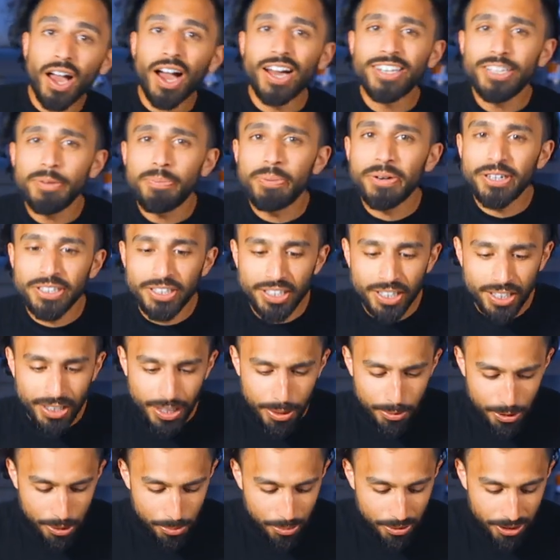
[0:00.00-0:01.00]
I did pretty good.
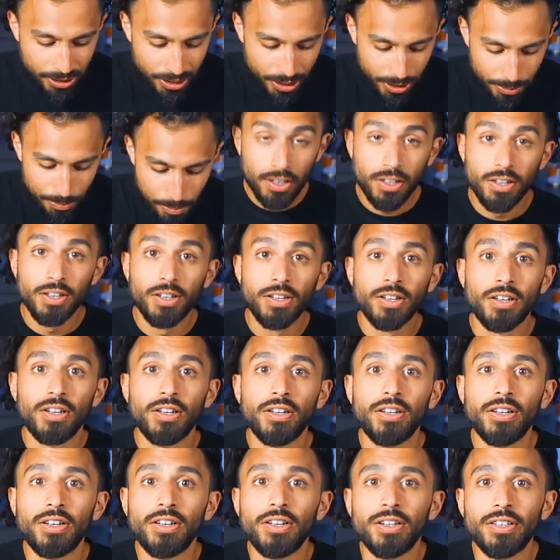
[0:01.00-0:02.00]
I did pretty good.
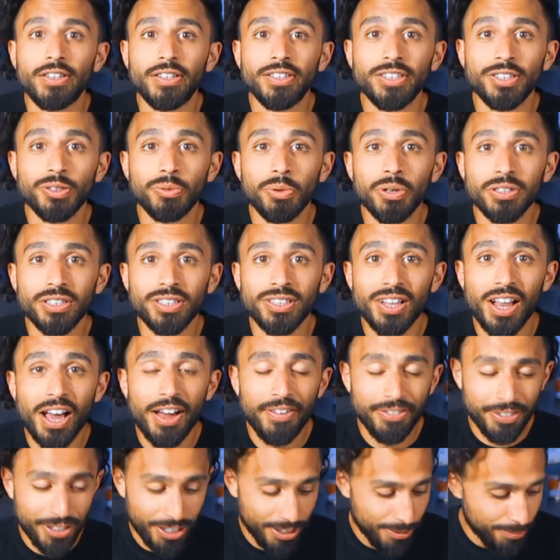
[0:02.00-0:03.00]
This is what's
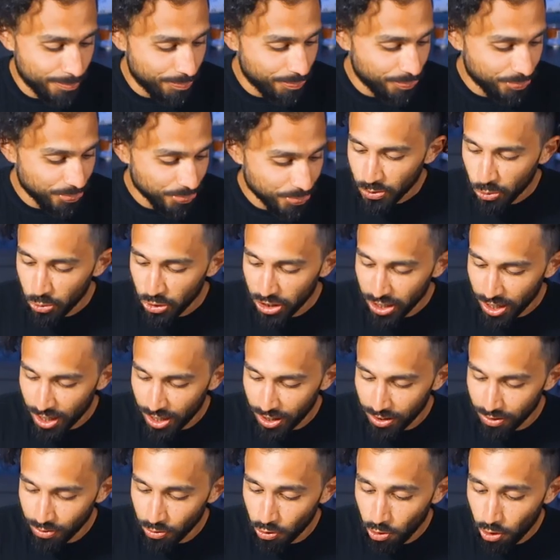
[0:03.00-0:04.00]
left. We
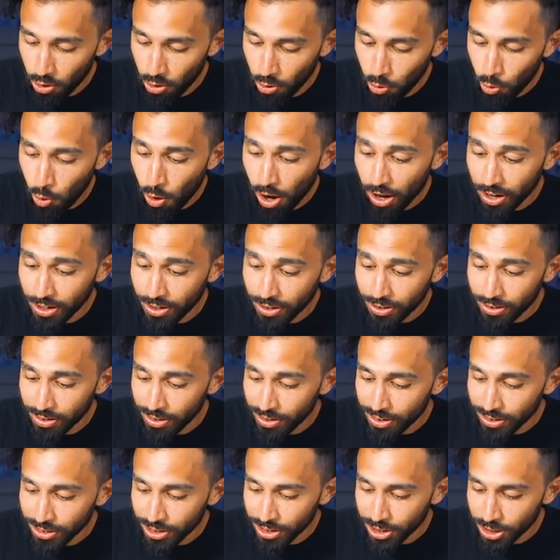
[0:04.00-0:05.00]
got one
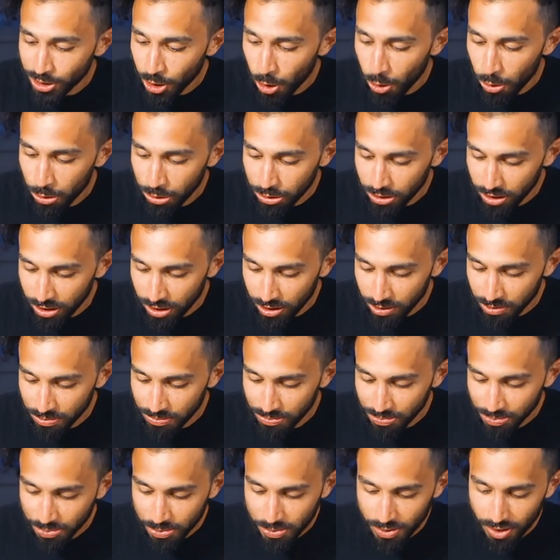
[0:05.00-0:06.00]
total
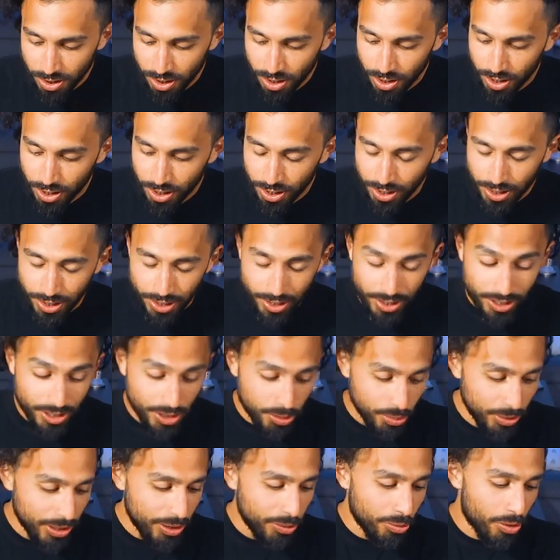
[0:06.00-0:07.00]

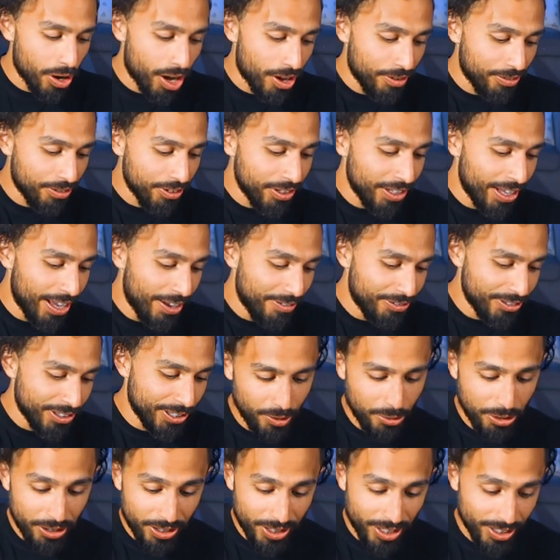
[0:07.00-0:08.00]
sweet waffle left.
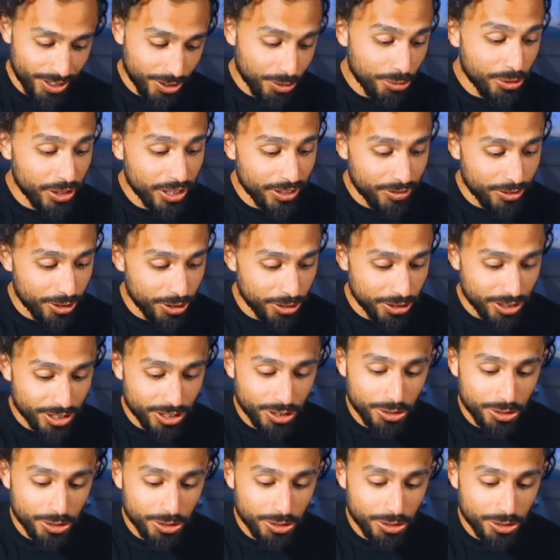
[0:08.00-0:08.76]
We got three of those